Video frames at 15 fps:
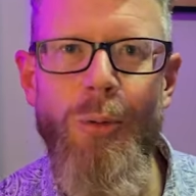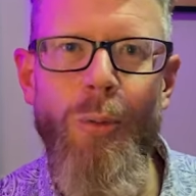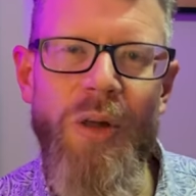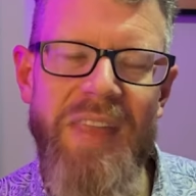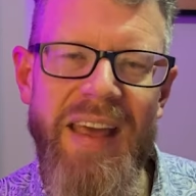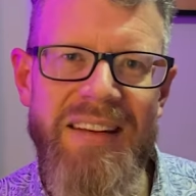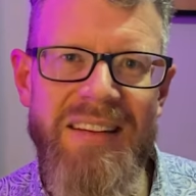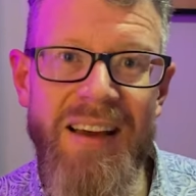
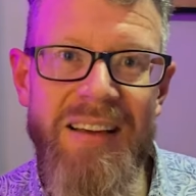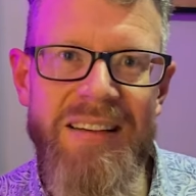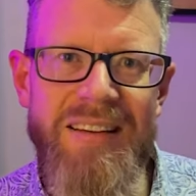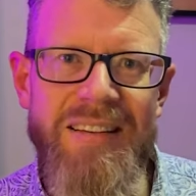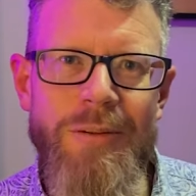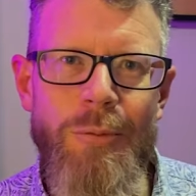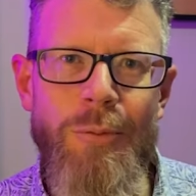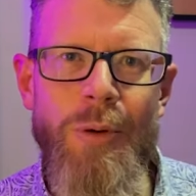What that does
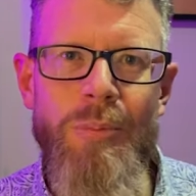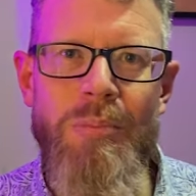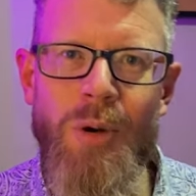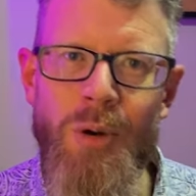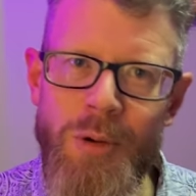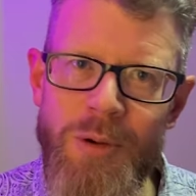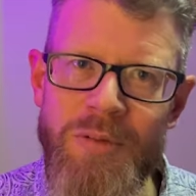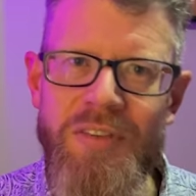is it
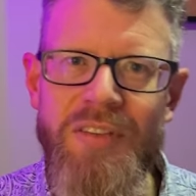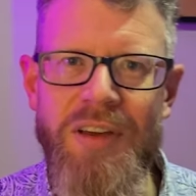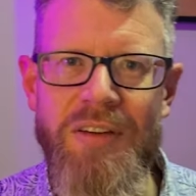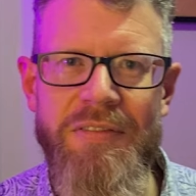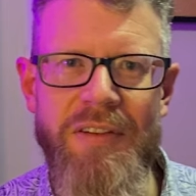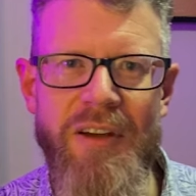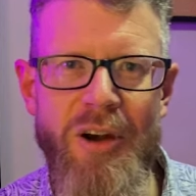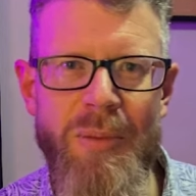removes a
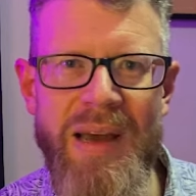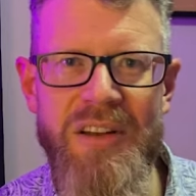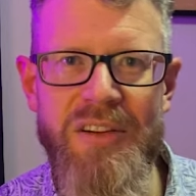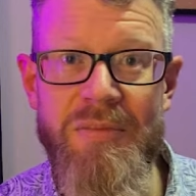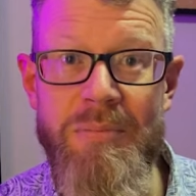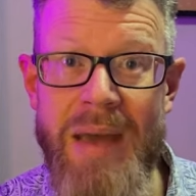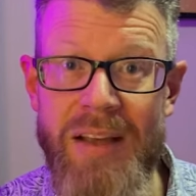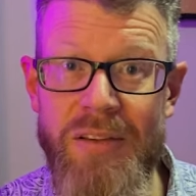fair amount
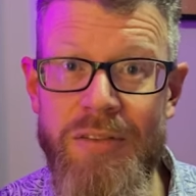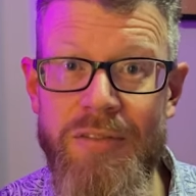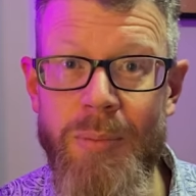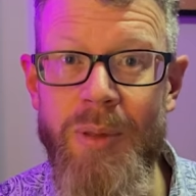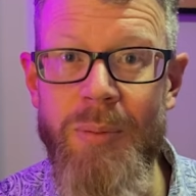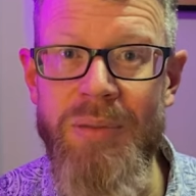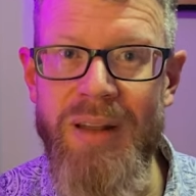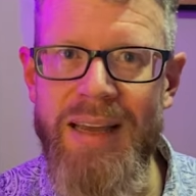of mass from
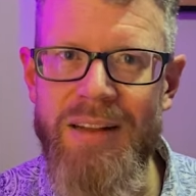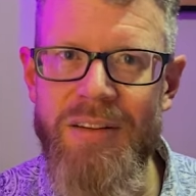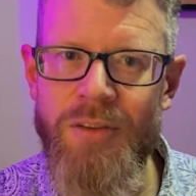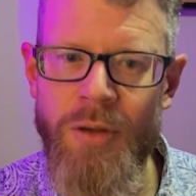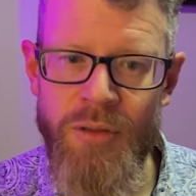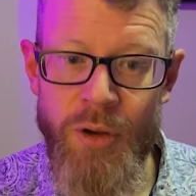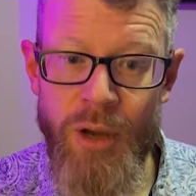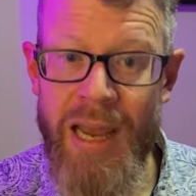the blade
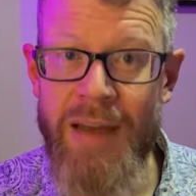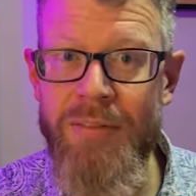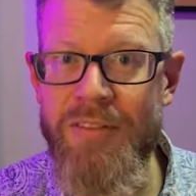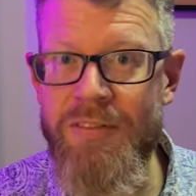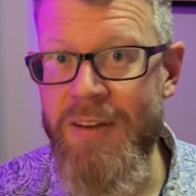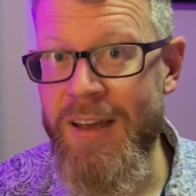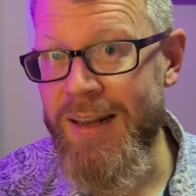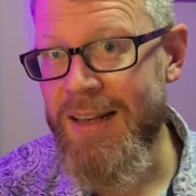so that you have a
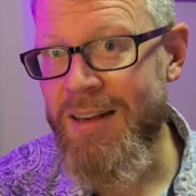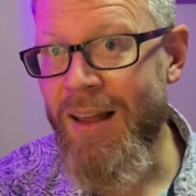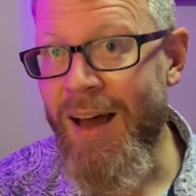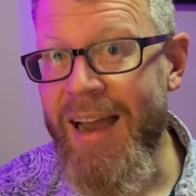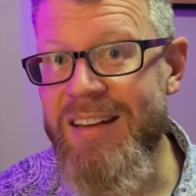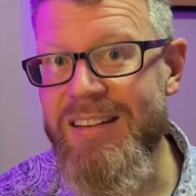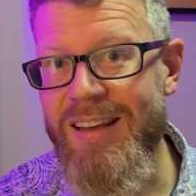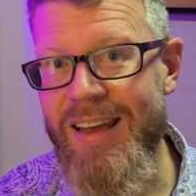fairly
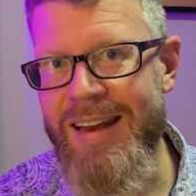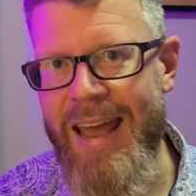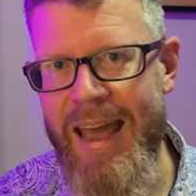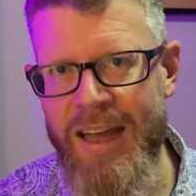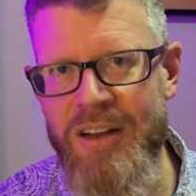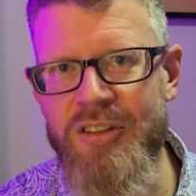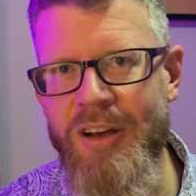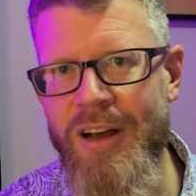light and
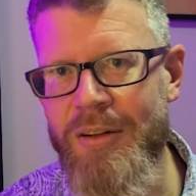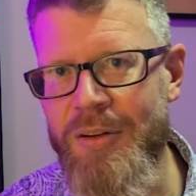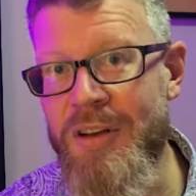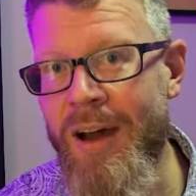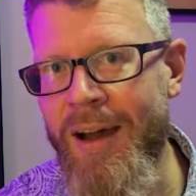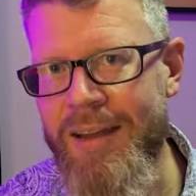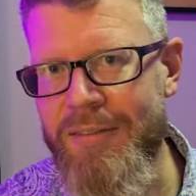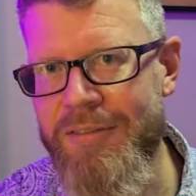agile
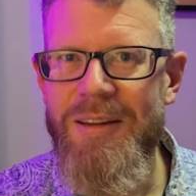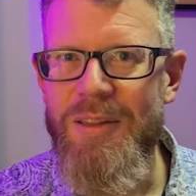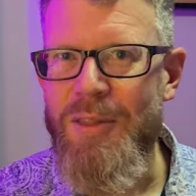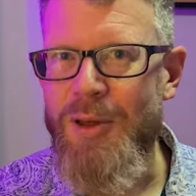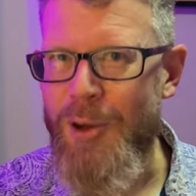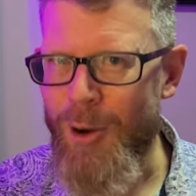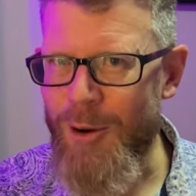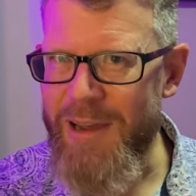knife. The
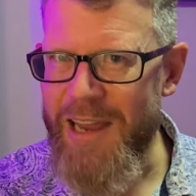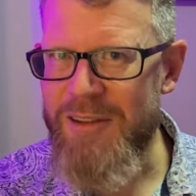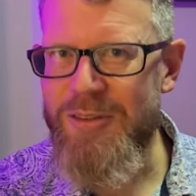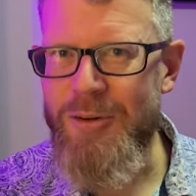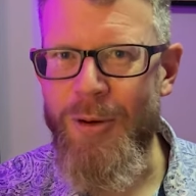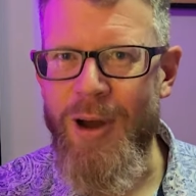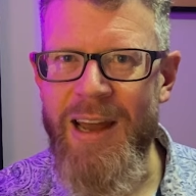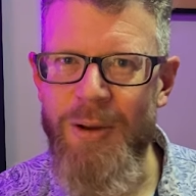concave
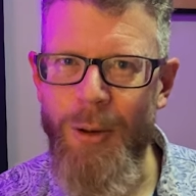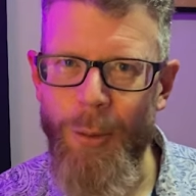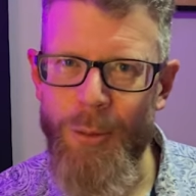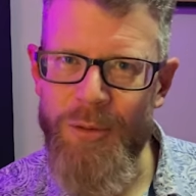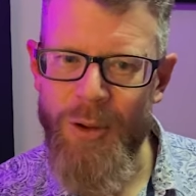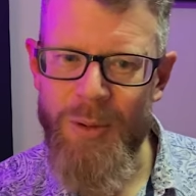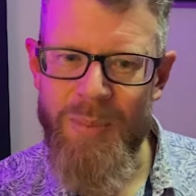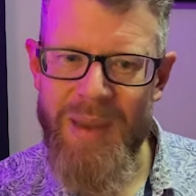grind
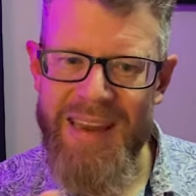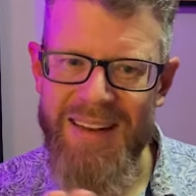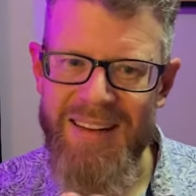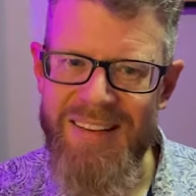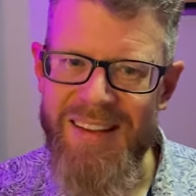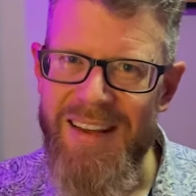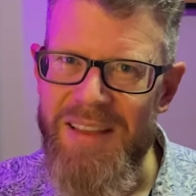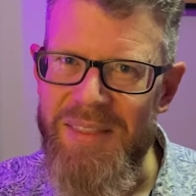also
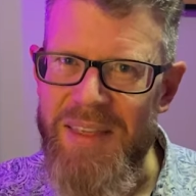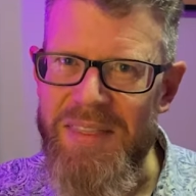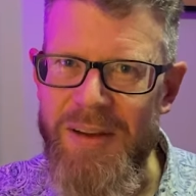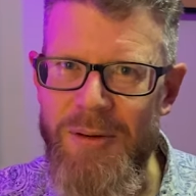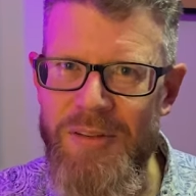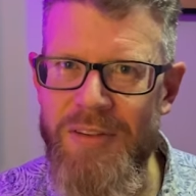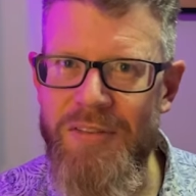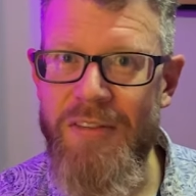means that
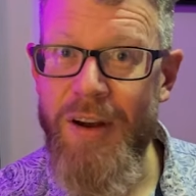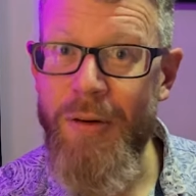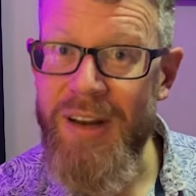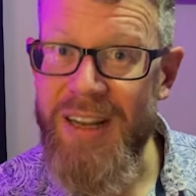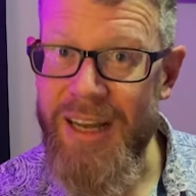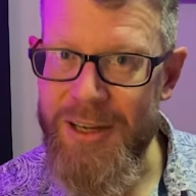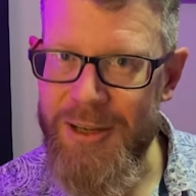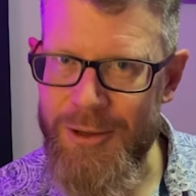there is a
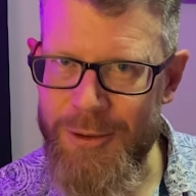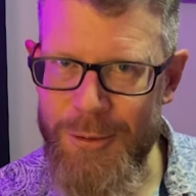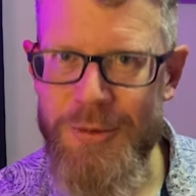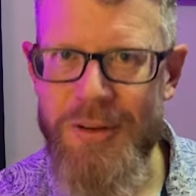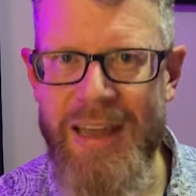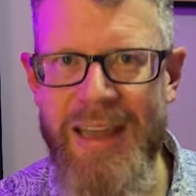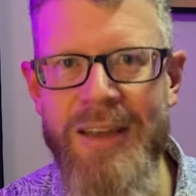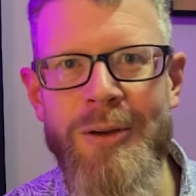very acute
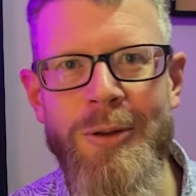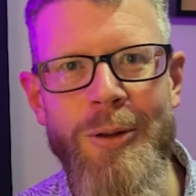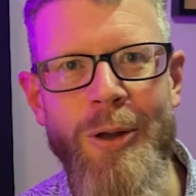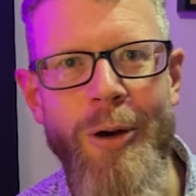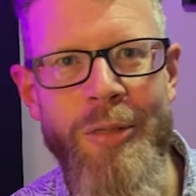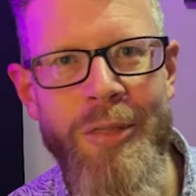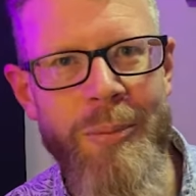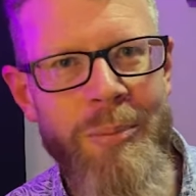angle
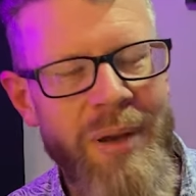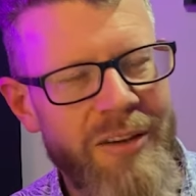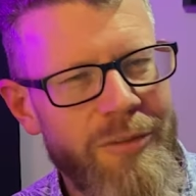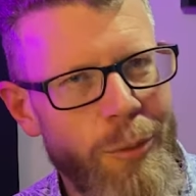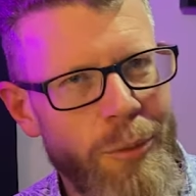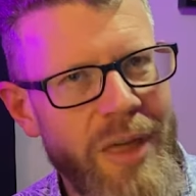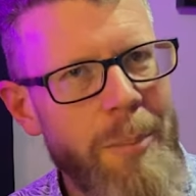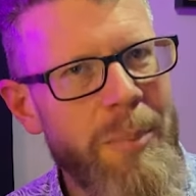on the
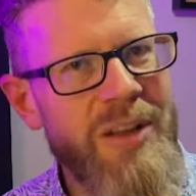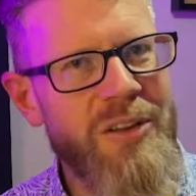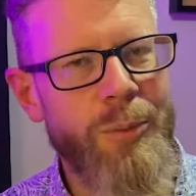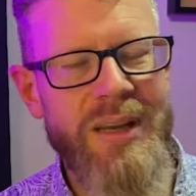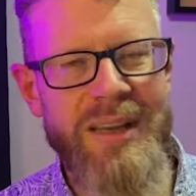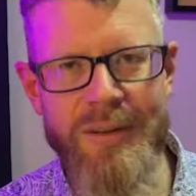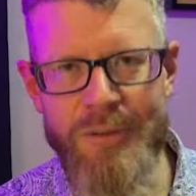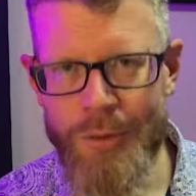bevel. That means we
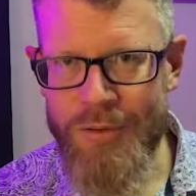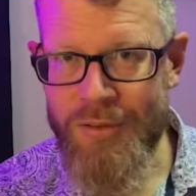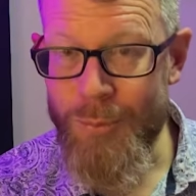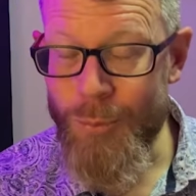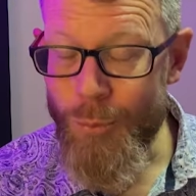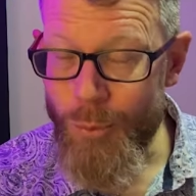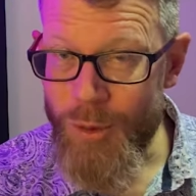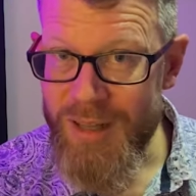can do
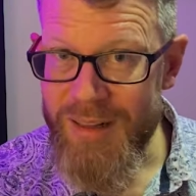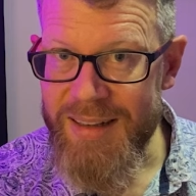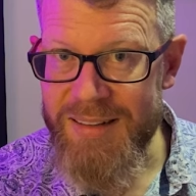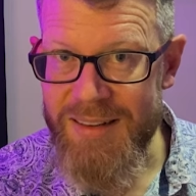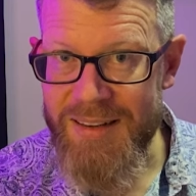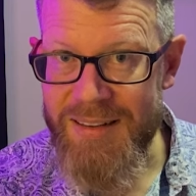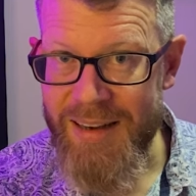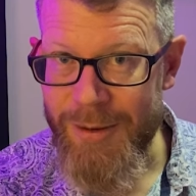some really
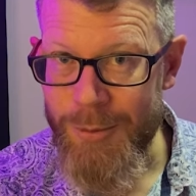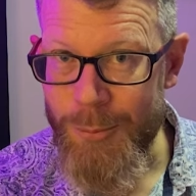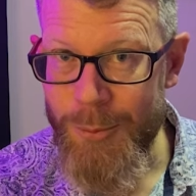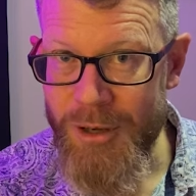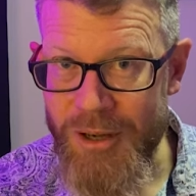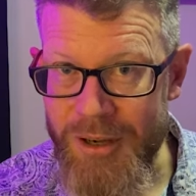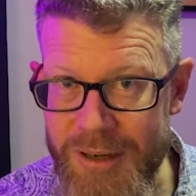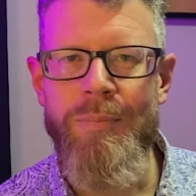detailed
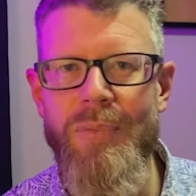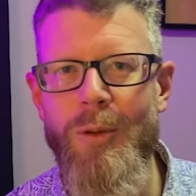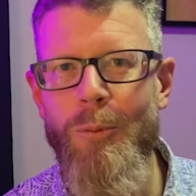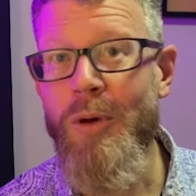work.